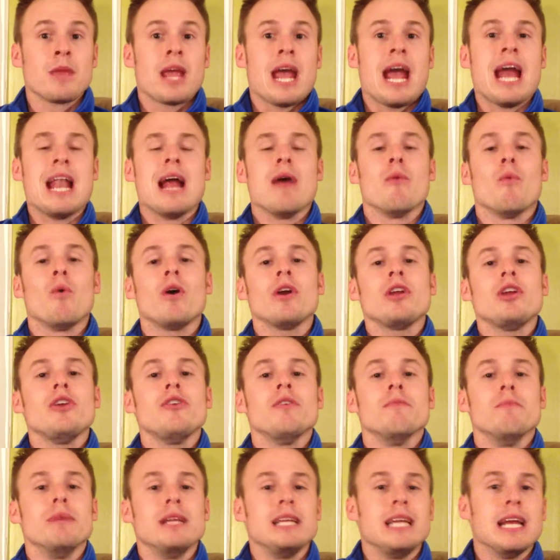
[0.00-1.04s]
and I want you to
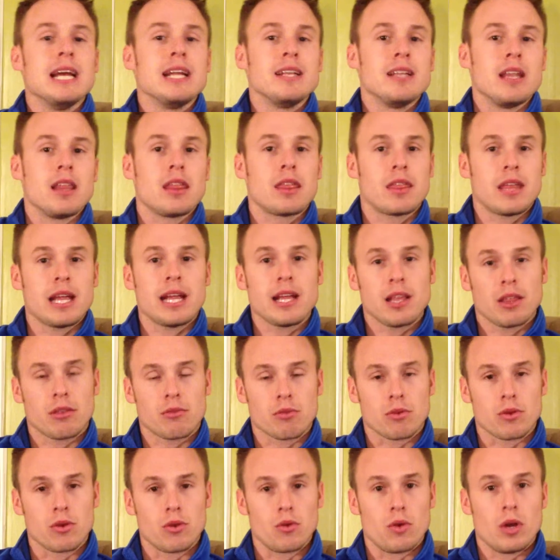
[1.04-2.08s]
begin to think
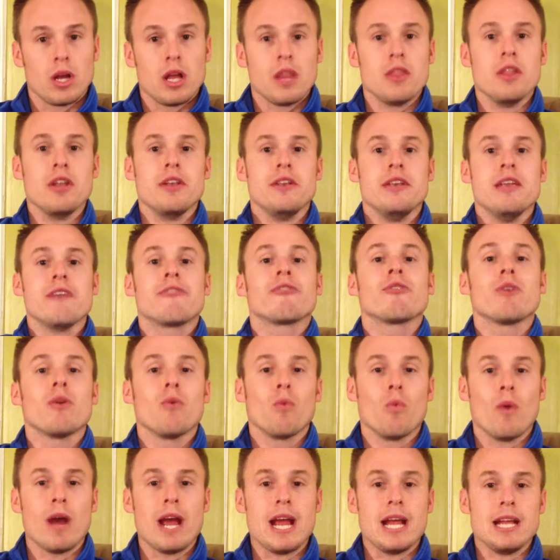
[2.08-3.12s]
through the different
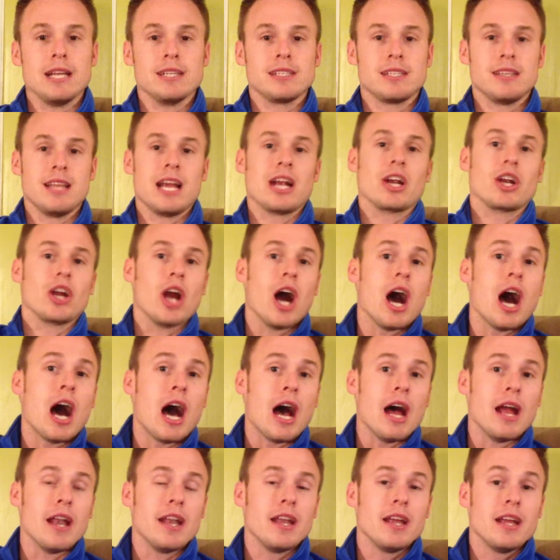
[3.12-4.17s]
ways that
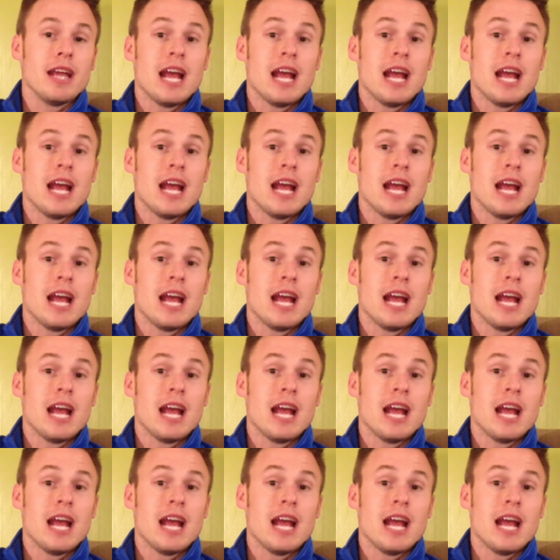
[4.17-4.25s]
God